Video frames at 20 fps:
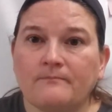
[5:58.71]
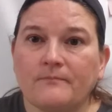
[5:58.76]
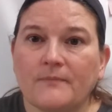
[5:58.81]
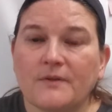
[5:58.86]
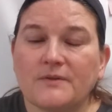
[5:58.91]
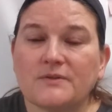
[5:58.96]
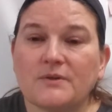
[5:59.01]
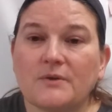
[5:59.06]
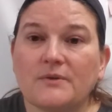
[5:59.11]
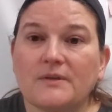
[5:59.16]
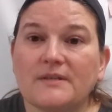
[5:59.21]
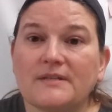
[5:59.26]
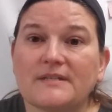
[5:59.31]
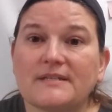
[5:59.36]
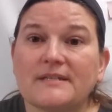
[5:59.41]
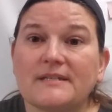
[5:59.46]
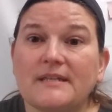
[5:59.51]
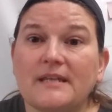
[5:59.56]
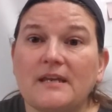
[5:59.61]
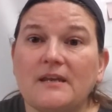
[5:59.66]
So this
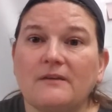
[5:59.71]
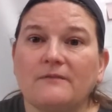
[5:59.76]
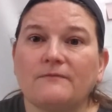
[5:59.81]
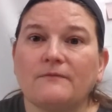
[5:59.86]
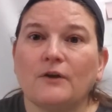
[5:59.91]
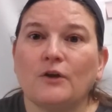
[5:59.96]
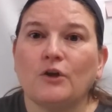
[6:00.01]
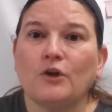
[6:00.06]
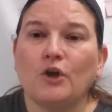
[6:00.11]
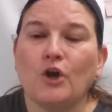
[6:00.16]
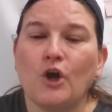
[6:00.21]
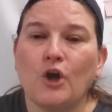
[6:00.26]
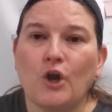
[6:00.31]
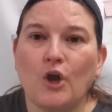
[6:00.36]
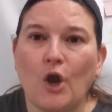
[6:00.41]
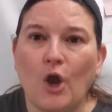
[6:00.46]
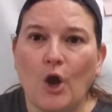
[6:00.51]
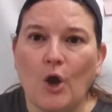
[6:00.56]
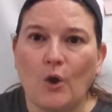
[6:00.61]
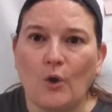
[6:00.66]
thief
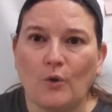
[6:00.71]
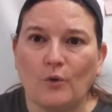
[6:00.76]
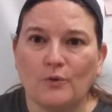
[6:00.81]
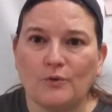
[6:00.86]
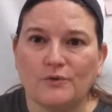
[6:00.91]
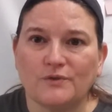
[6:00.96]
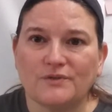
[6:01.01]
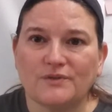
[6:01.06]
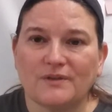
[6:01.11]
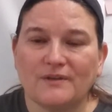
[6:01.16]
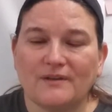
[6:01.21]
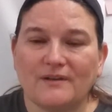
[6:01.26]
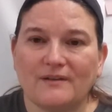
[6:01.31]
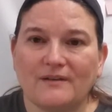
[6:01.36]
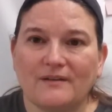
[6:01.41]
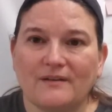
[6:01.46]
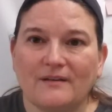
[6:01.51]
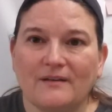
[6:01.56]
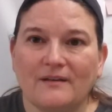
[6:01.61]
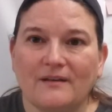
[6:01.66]
knows
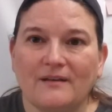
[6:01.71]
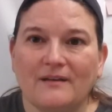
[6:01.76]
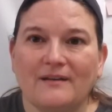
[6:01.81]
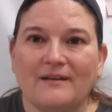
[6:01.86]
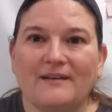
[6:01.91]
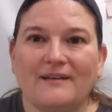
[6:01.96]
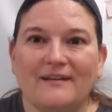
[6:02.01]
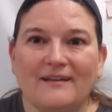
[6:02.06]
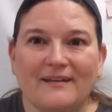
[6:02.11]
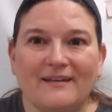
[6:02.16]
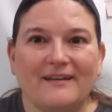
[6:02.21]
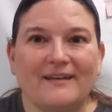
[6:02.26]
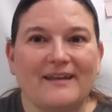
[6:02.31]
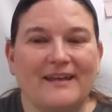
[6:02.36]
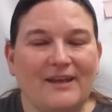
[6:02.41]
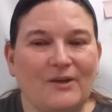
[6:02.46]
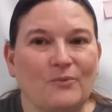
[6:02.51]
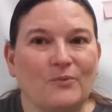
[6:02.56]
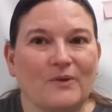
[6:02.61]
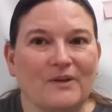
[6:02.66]

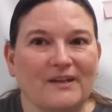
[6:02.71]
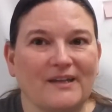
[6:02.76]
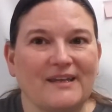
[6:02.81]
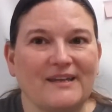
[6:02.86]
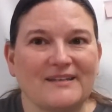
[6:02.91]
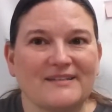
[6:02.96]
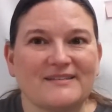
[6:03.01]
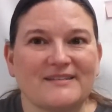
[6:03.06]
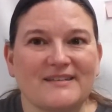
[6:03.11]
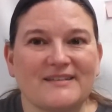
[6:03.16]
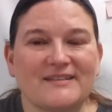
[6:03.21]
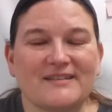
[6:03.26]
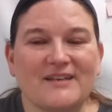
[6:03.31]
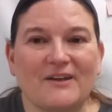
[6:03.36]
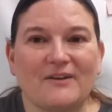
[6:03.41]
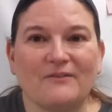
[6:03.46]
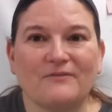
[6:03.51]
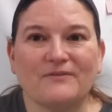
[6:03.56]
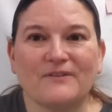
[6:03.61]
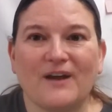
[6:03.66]
he really is the Son
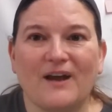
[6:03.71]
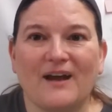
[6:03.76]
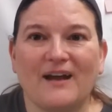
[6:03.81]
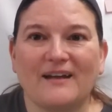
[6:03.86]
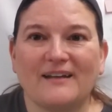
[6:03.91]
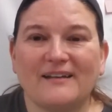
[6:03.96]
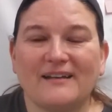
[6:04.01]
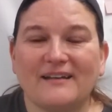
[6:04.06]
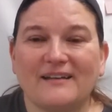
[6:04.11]
of God.